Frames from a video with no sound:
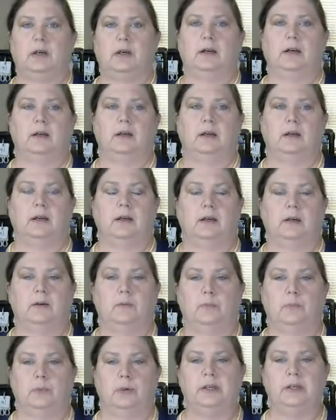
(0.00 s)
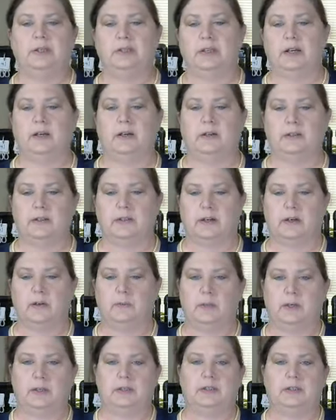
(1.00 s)
I appreciate your time
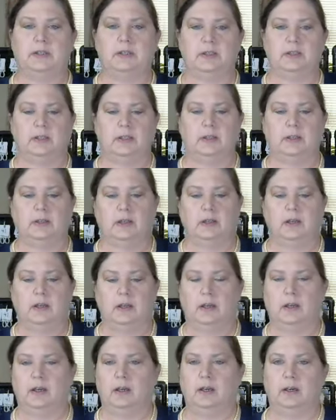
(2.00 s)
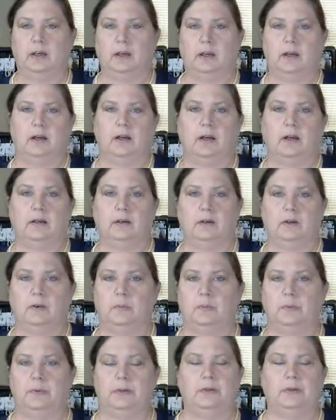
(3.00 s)
and attention, and I hope
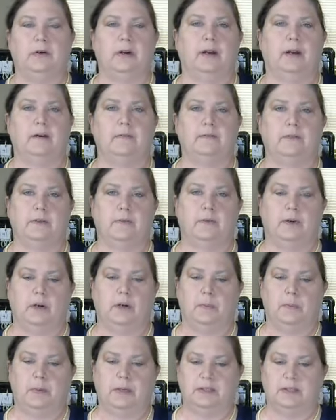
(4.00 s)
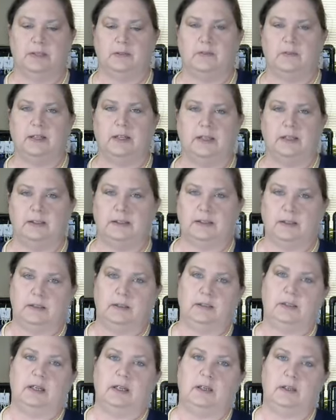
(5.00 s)
you have the very best of days, and
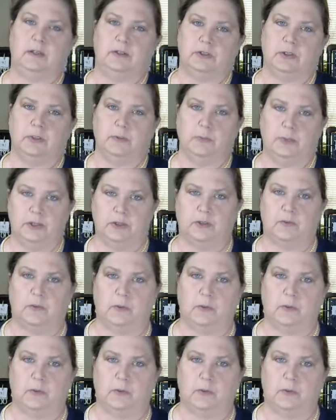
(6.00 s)
thank you so much for